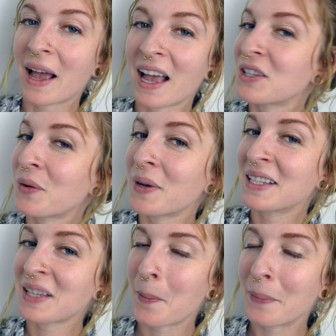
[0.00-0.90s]
as
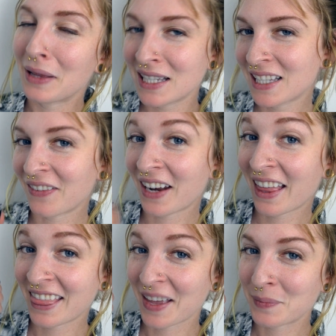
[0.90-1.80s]
always, please give it a
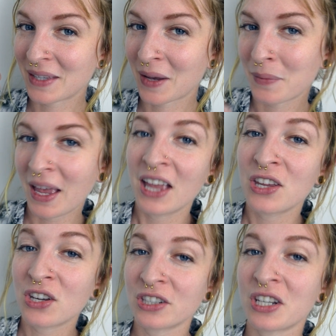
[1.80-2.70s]
thumbs up.
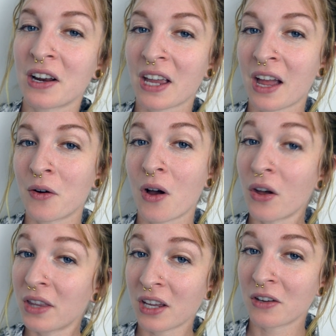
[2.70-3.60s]
You can check out
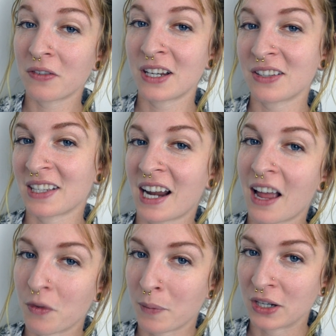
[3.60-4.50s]
all the other videos that I
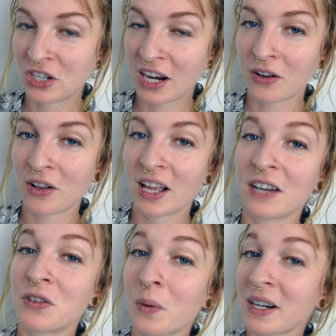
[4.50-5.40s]
have on my channel, and
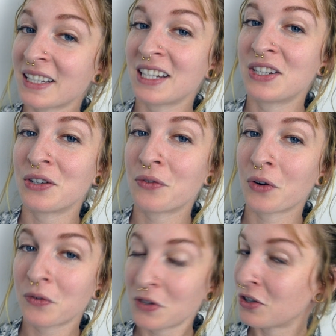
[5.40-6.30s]
if you want to stay tuned
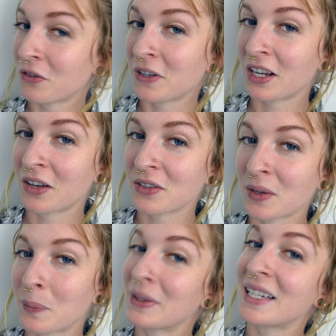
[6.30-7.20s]
for future videos,
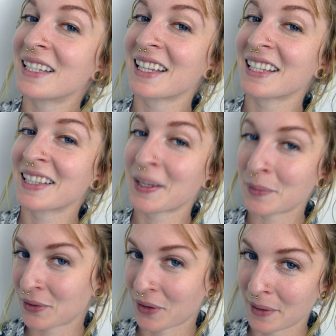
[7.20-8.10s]
please
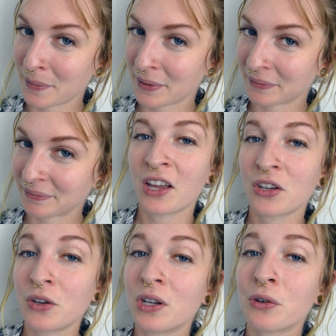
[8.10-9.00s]
subscribe.
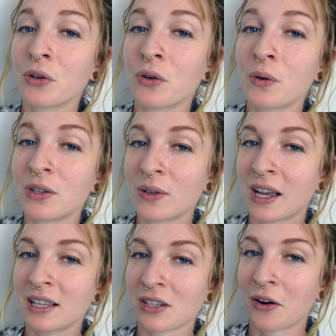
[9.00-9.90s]
Kootie Crew, you
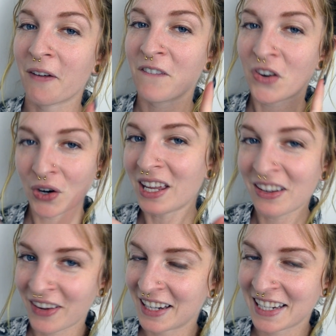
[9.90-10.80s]
guys are
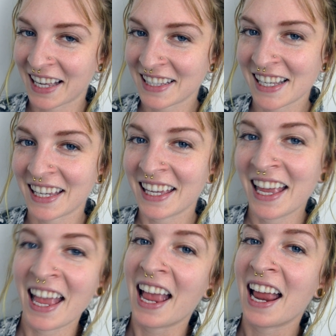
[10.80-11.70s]
freaking fantastic,
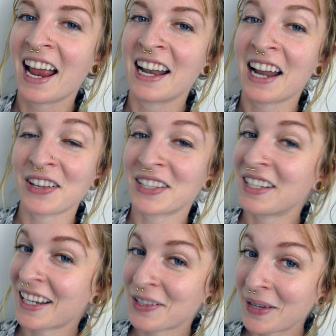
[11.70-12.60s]
and I'll see you
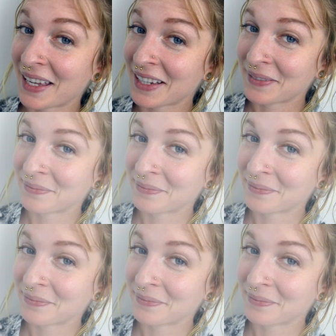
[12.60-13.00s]
next week.